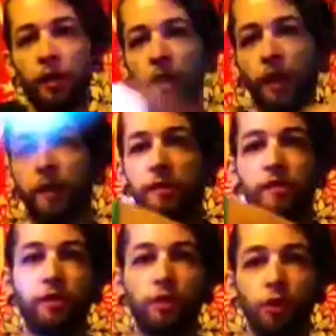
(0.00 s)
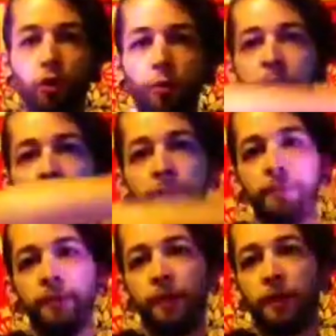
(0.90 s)
and this is the Coleman.
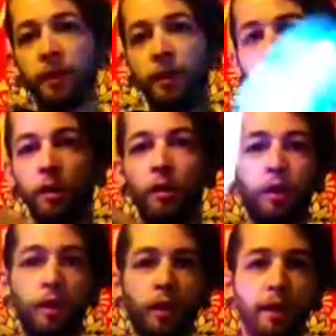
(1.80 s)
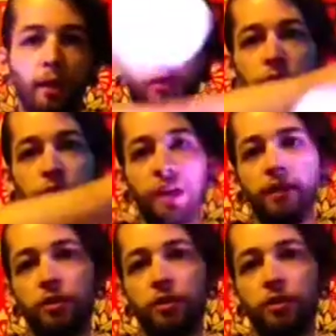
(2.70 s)
Now when you take the